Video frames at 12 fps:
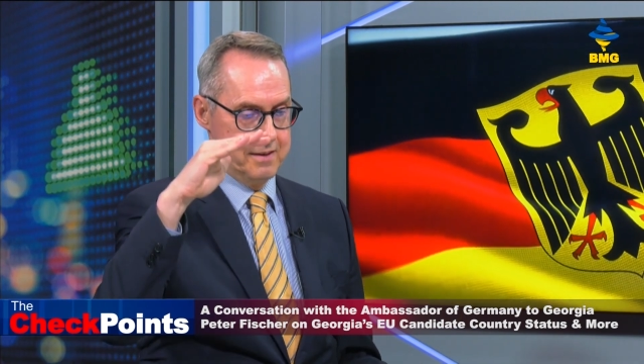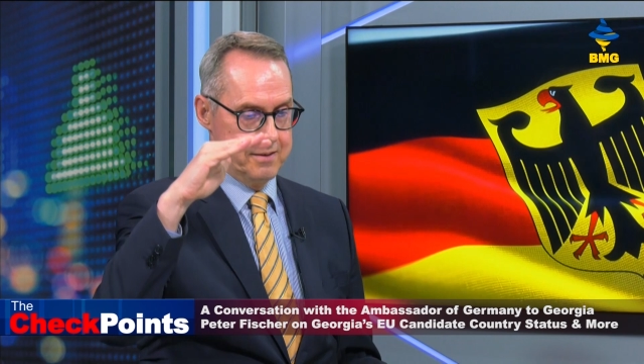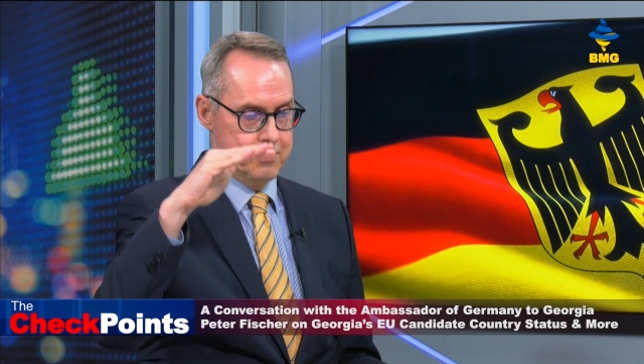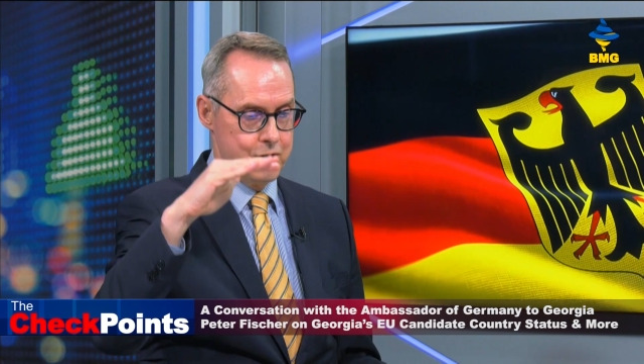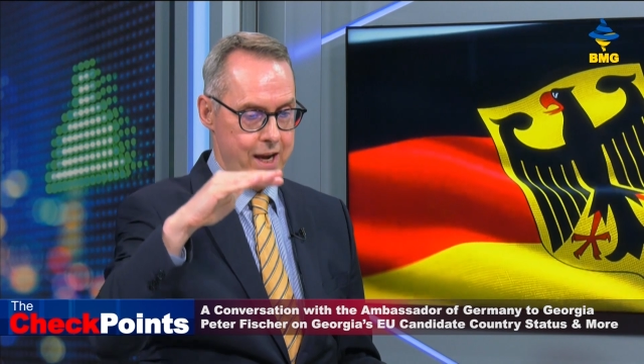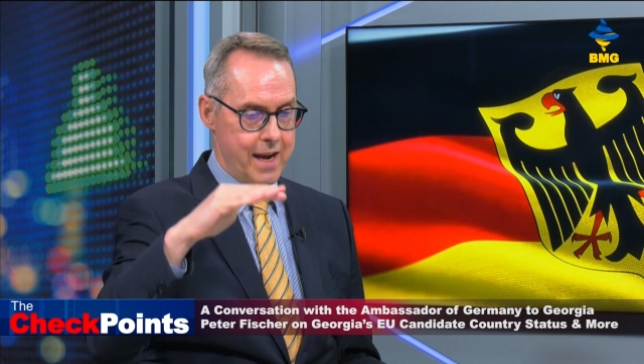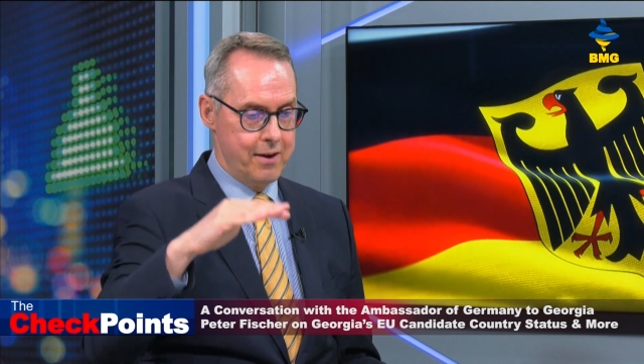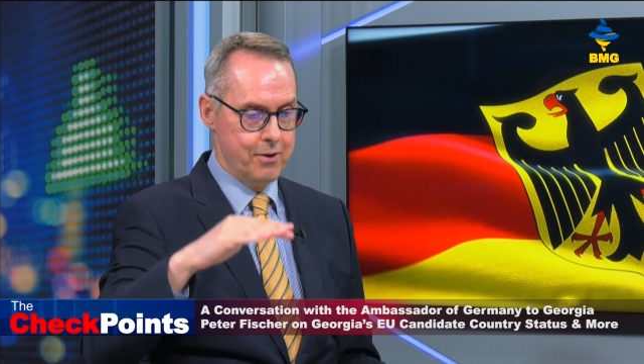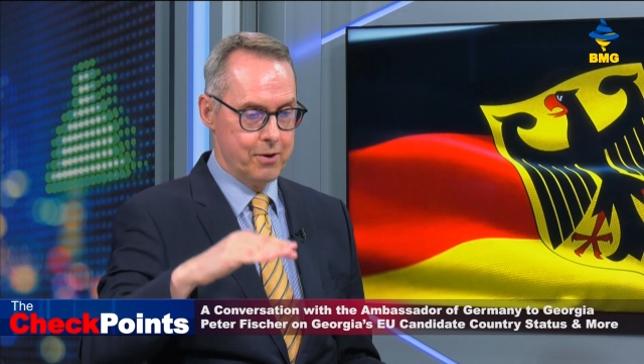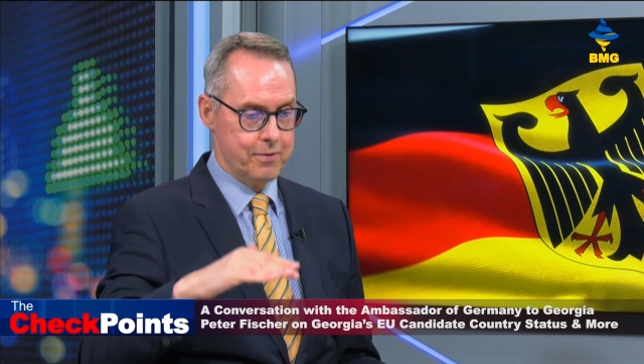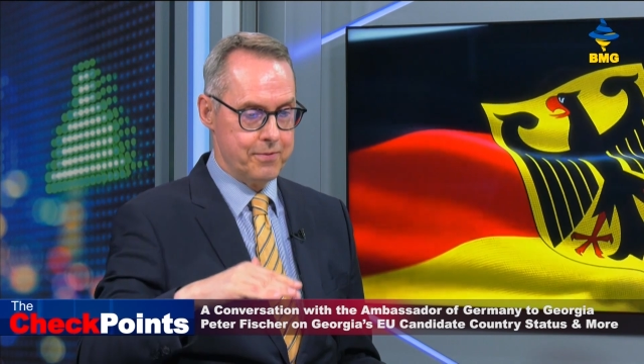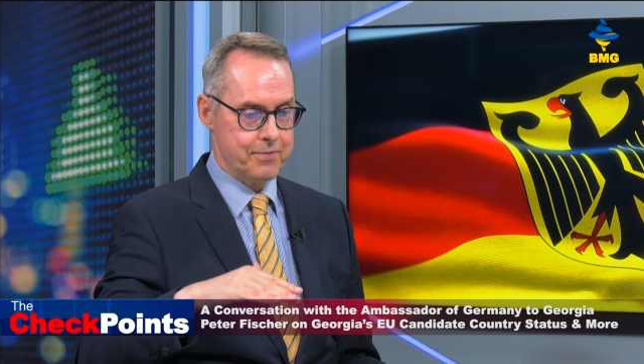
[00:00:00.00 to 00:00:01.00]
chain
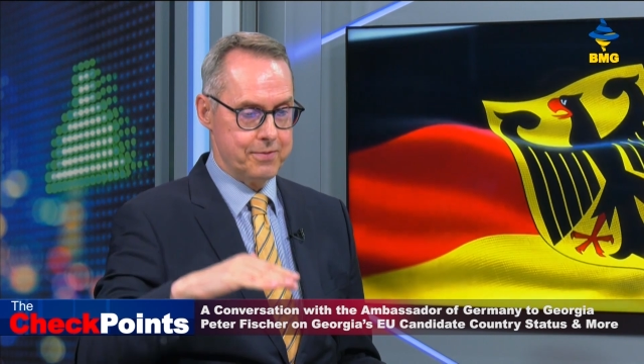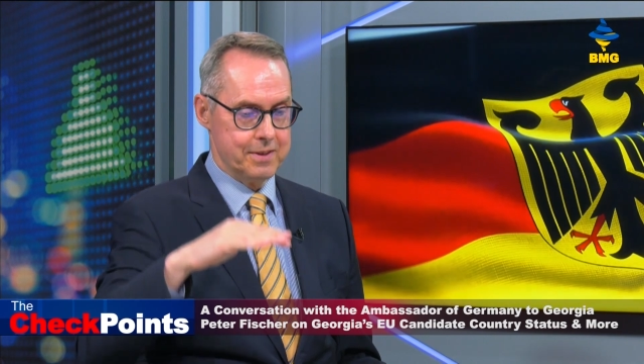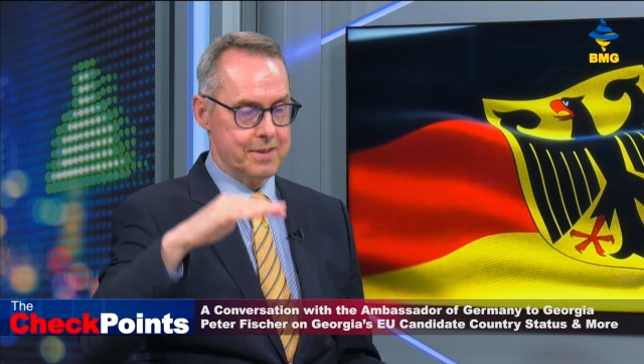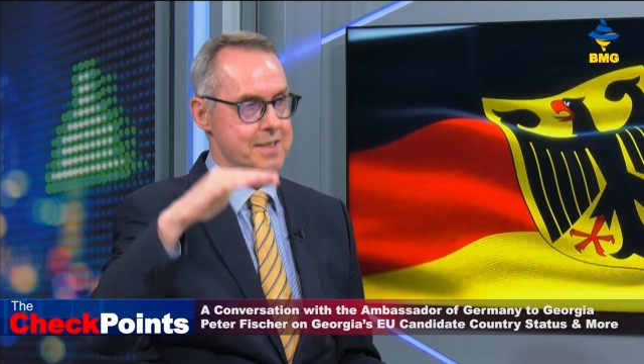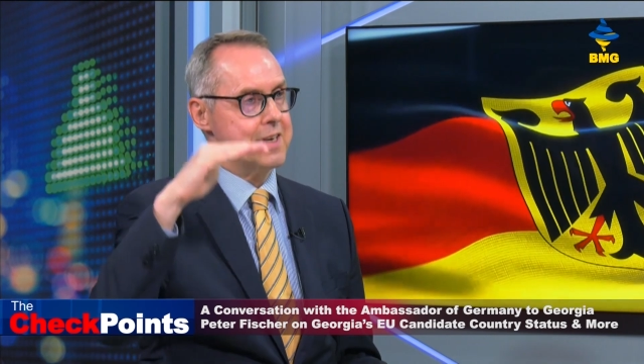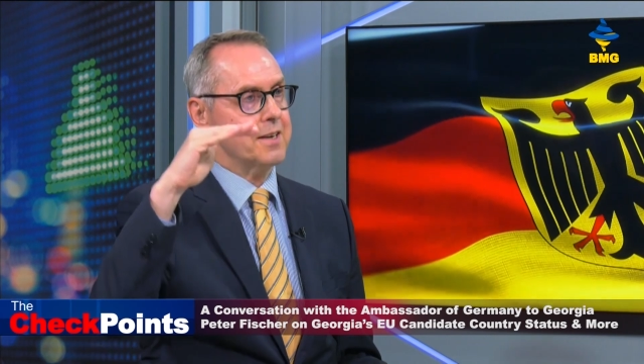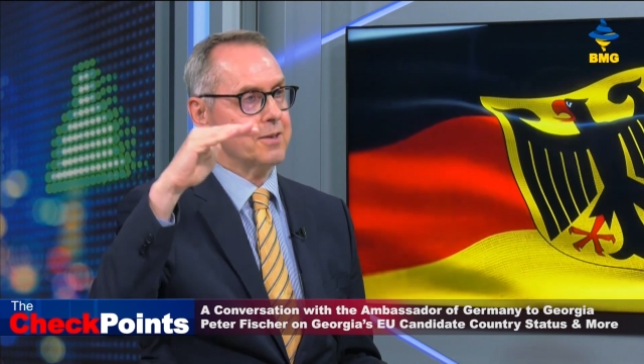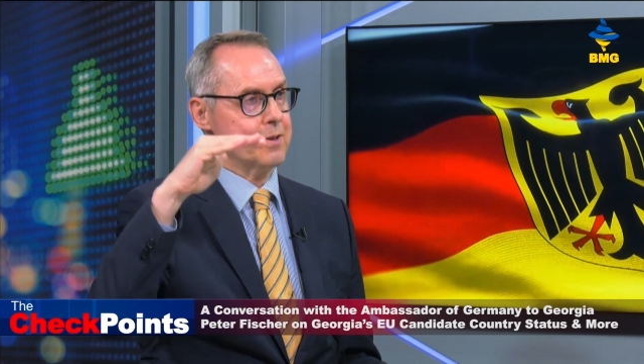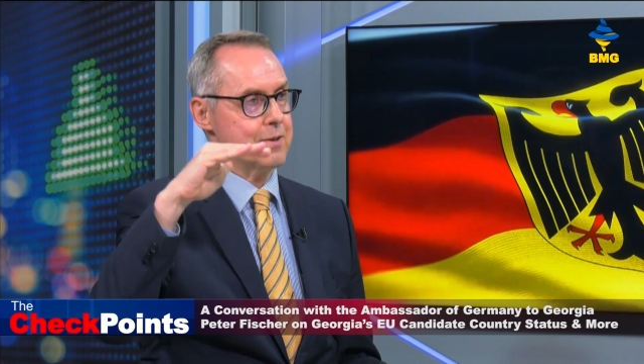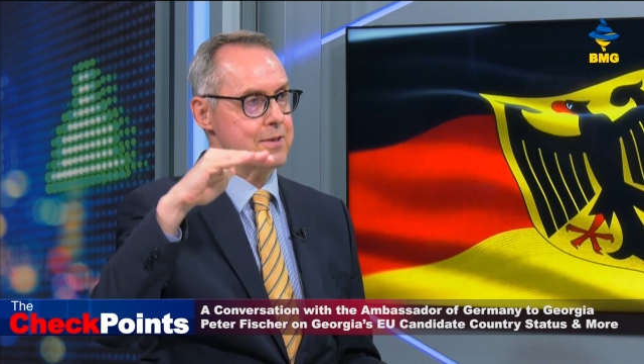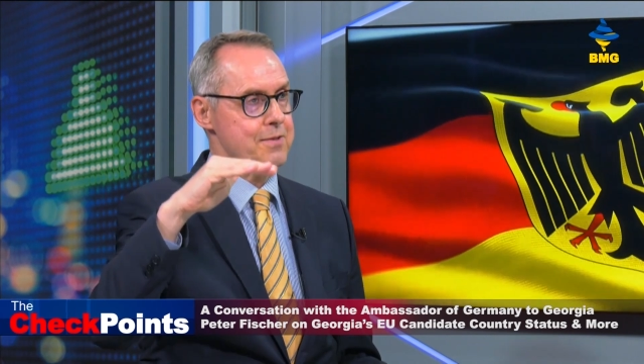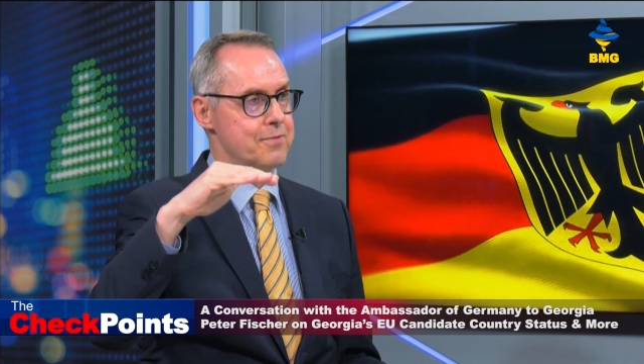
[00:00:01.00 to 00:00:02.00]
of skills,